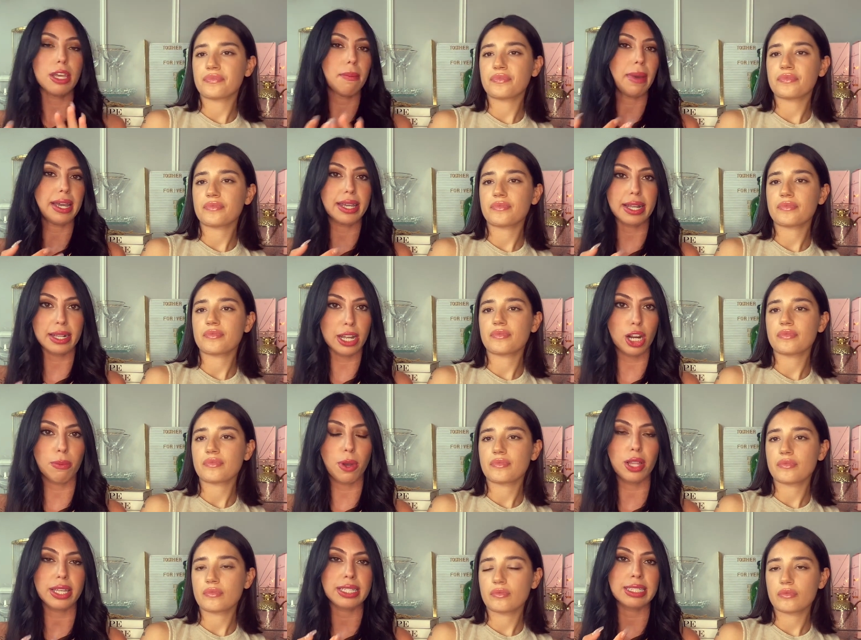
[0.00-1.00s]
Speaker 1: might get an airball
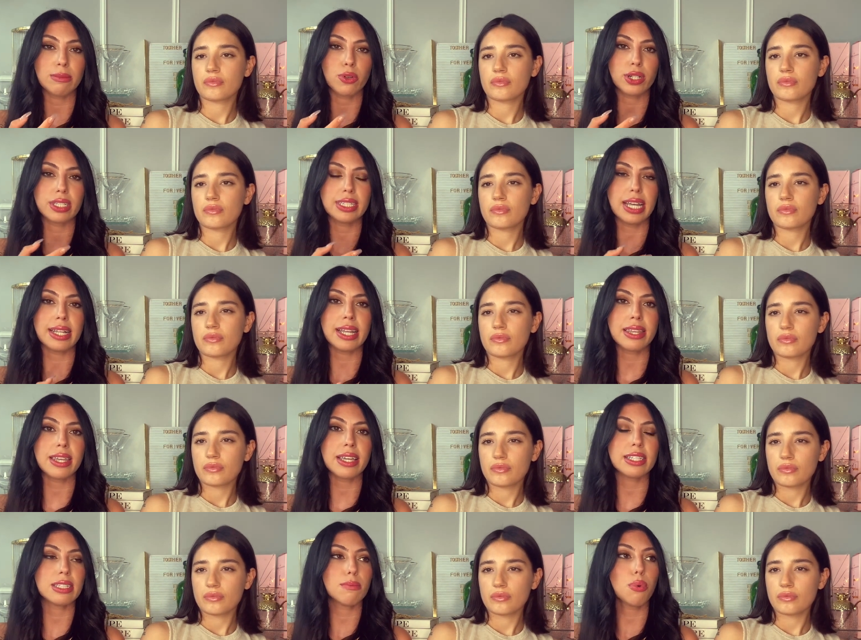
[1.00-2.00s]
like Simona said. And I think
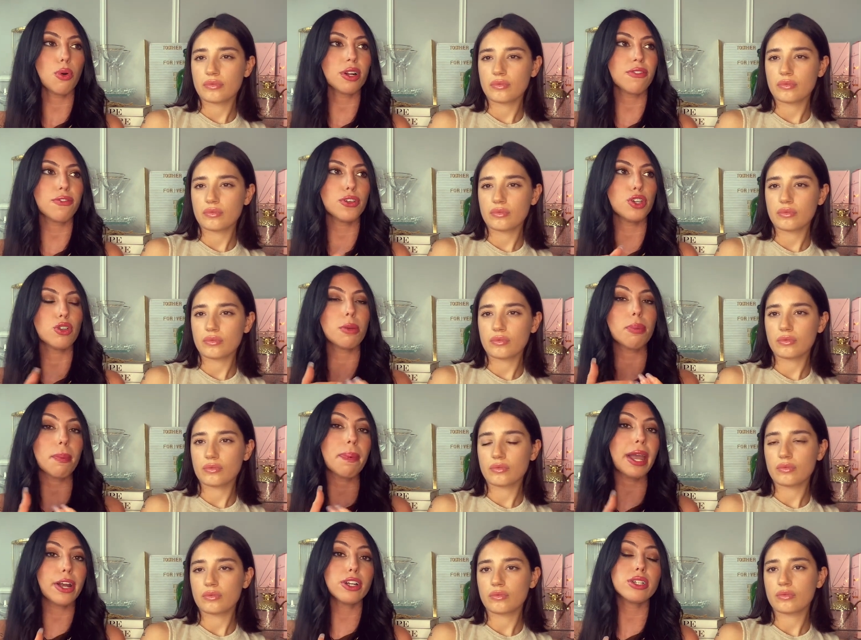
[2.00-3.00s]
it's important for you to
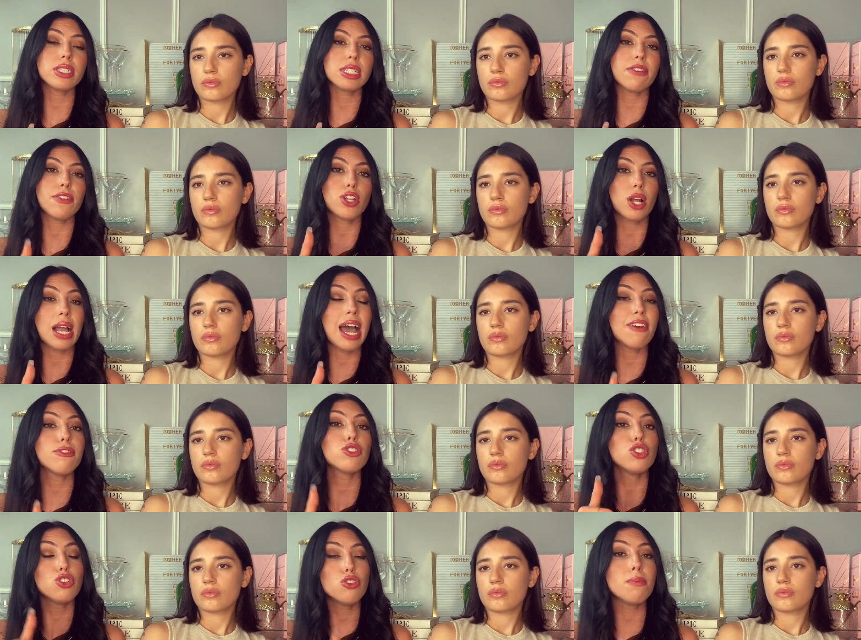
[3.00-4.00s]
prepare yourself and not have
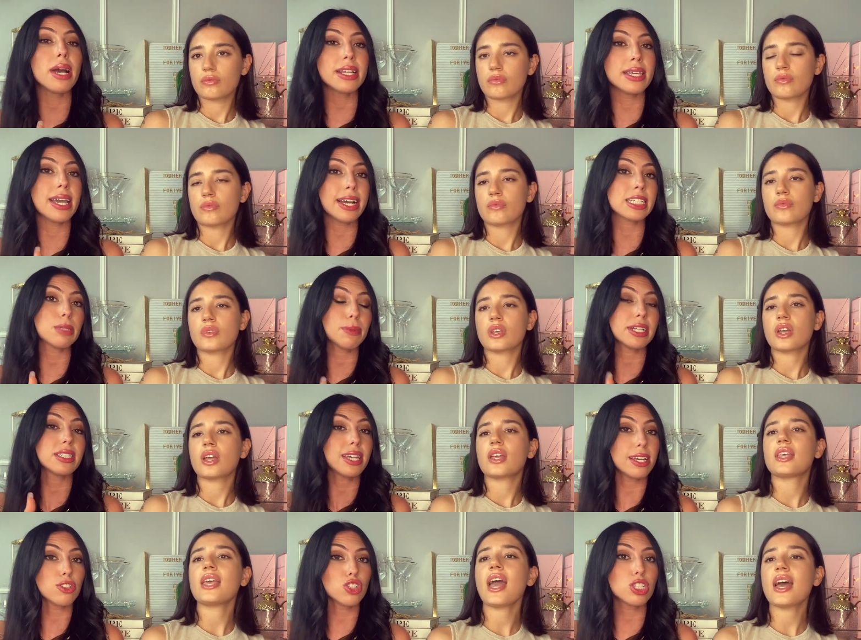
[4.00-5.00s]
too many
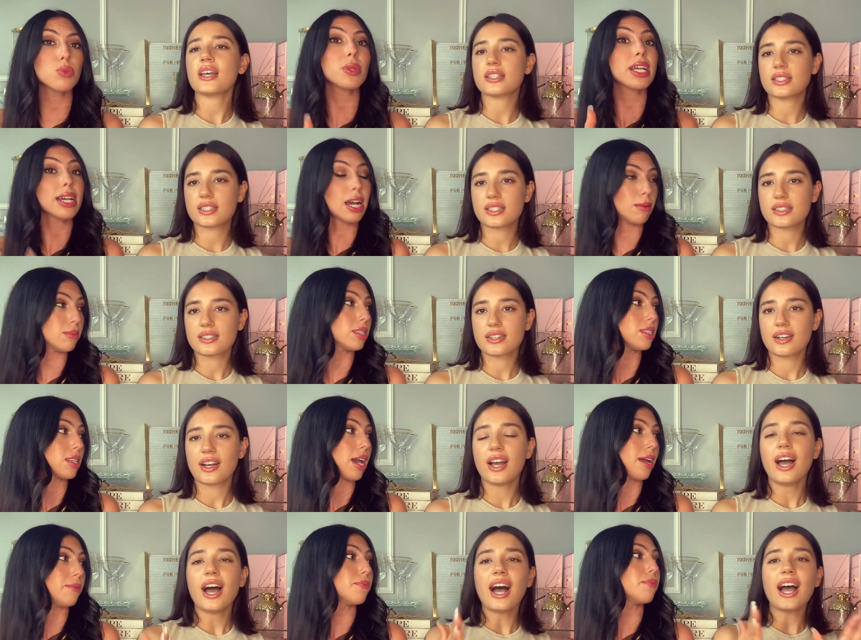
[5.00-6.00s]
expectations yes. when it comes to
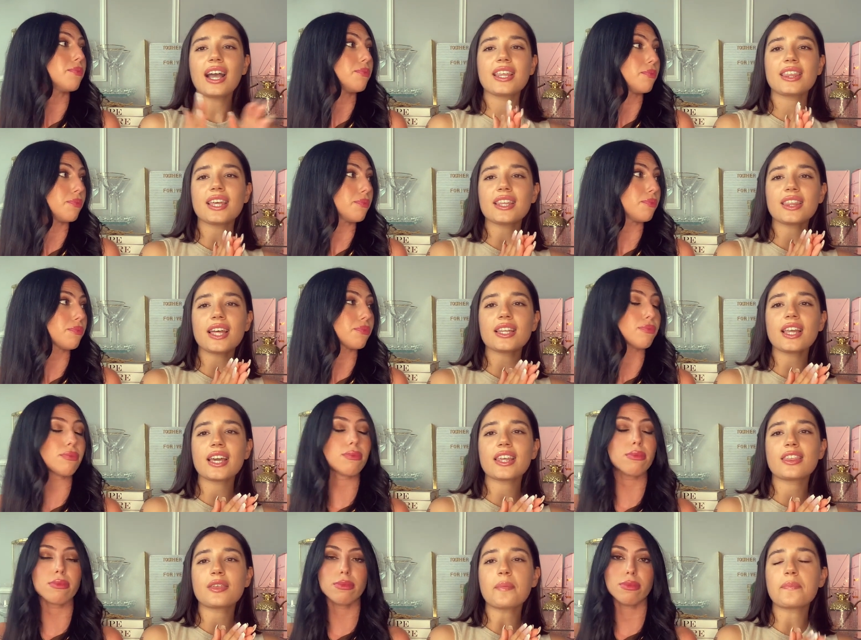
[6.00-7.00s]
that.
Speaker 2: I think that
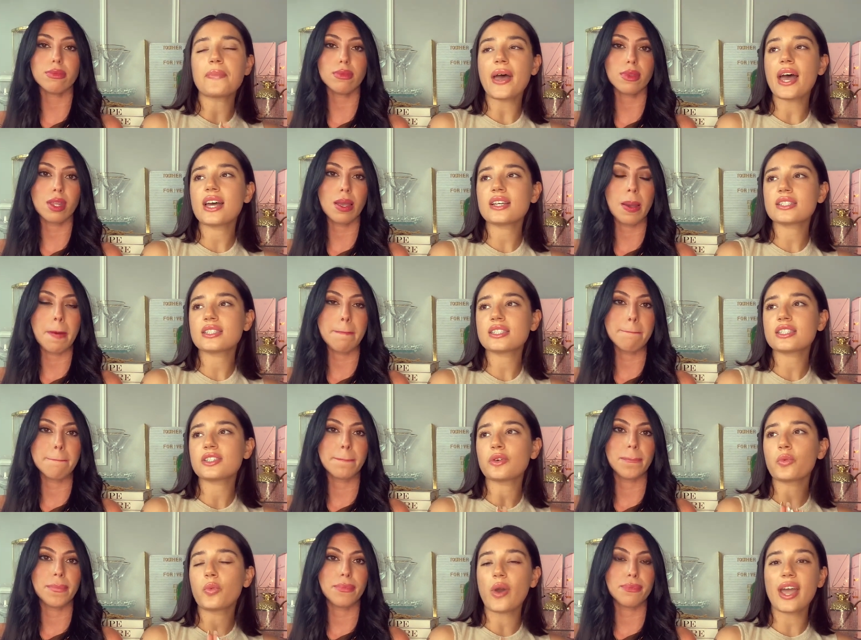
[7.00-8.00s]
like the best
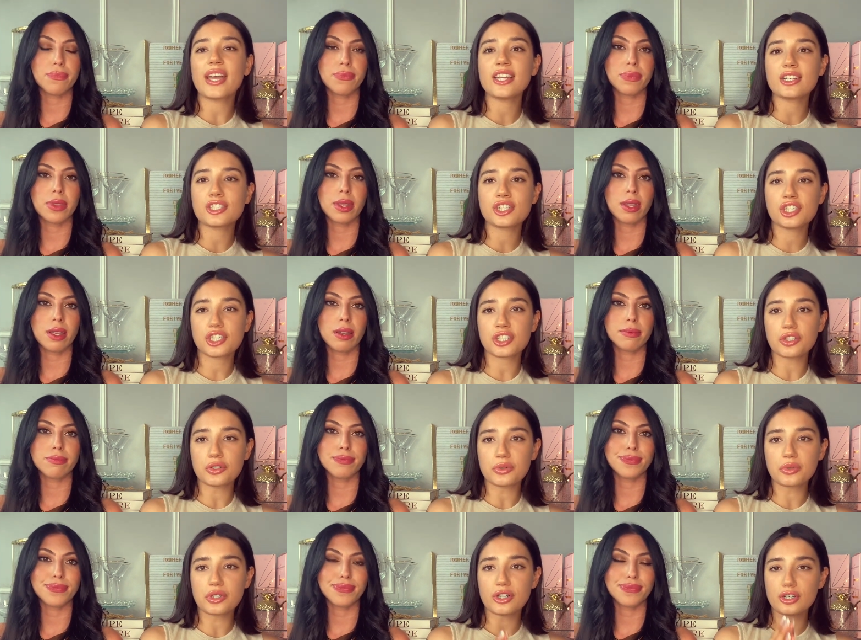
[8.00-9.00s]
way to
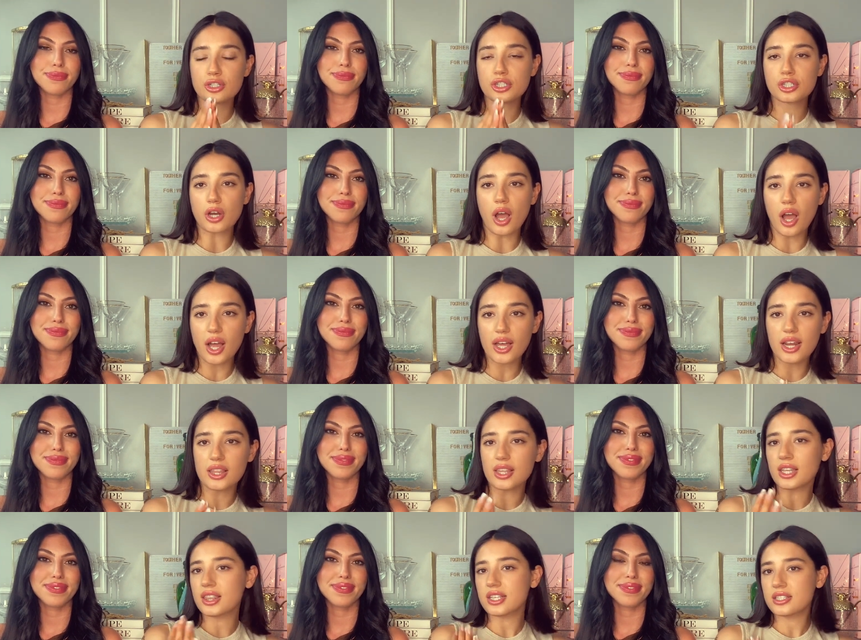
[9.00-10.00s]
shoot your shot, and
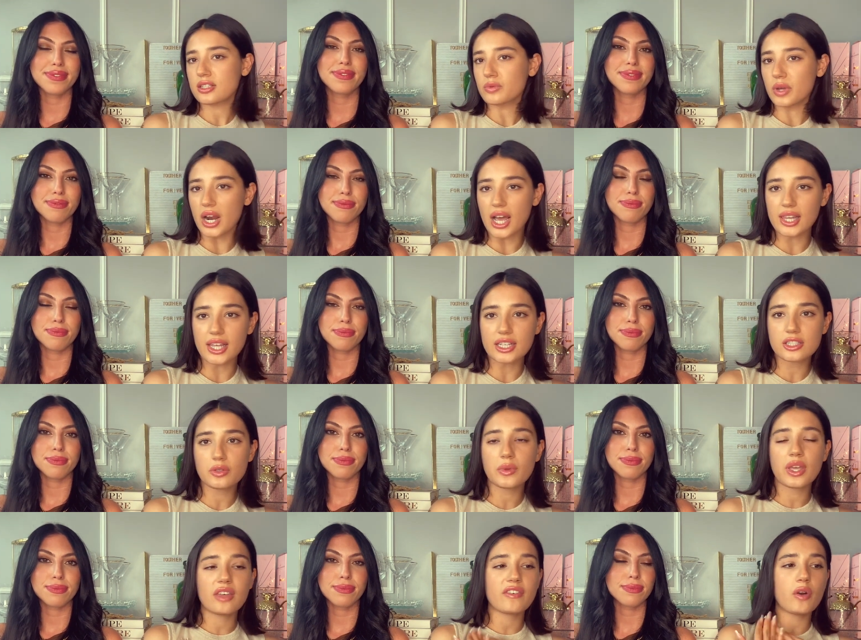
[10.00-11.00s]
like this is what I like
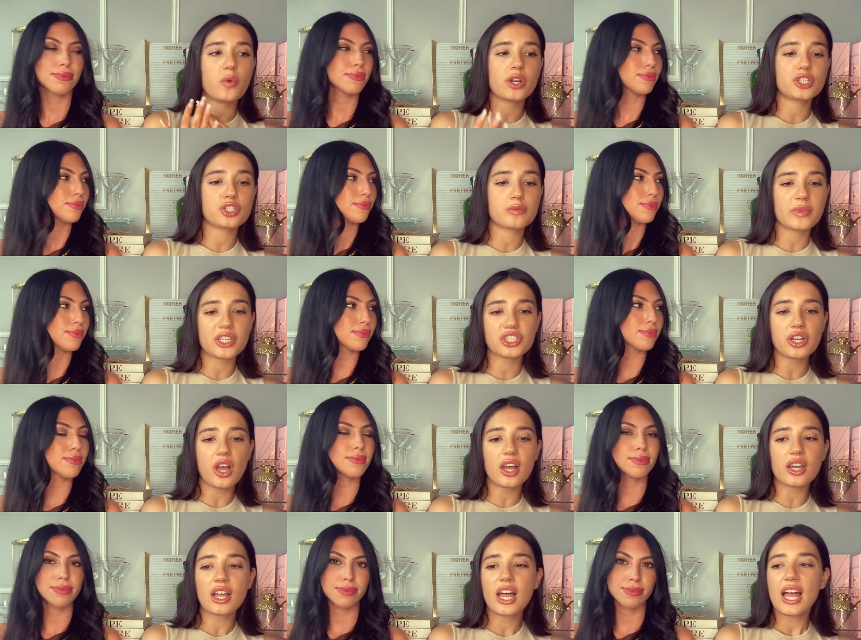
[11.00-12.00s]
doing if I want to shoot my shot,